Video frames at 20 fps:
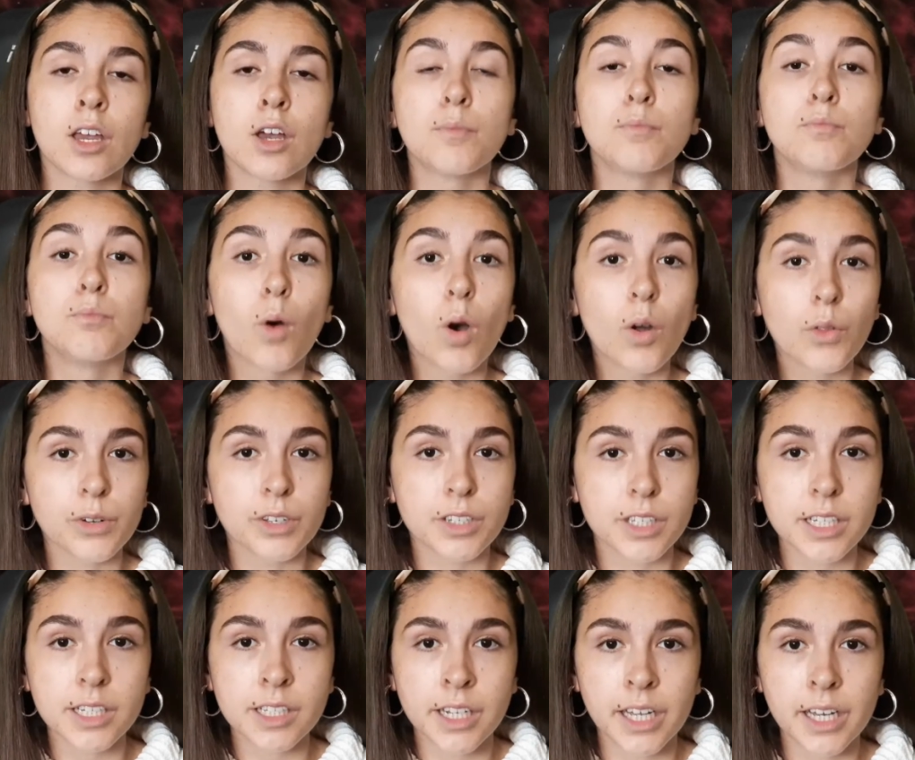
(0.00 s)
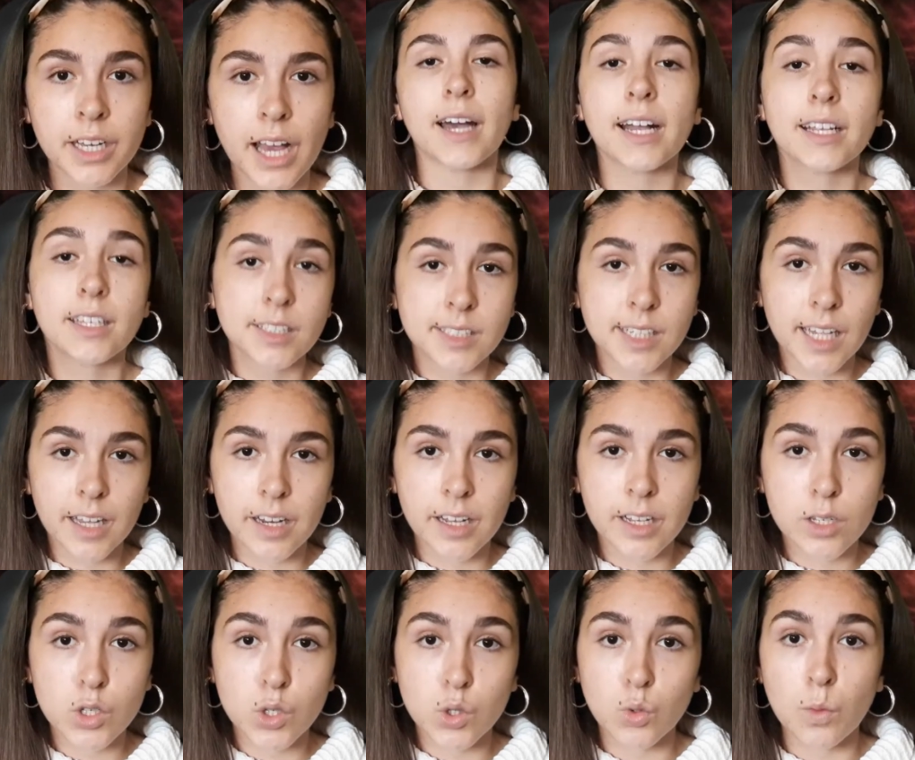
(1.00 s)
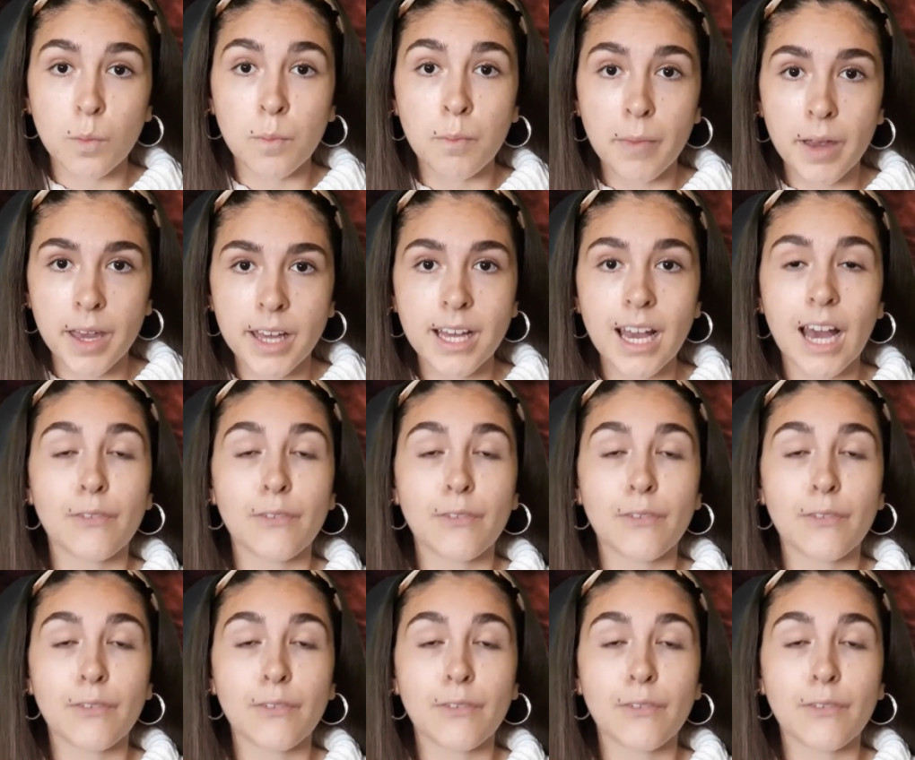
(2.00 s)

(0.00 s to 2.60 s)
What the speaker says: modern technique, I decided to make a